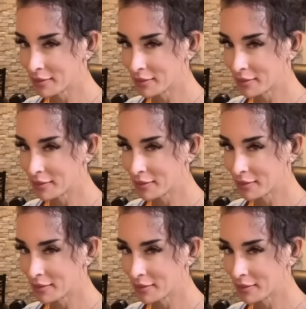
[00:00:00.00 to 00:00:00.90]

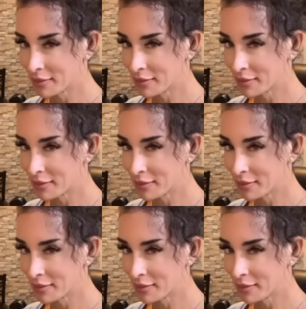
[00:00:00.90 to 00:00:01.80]

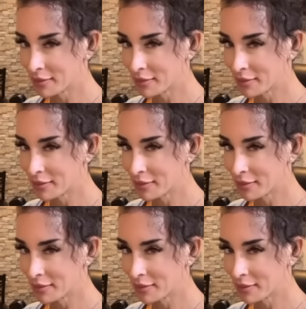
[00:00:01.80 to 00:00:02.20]
[no speech]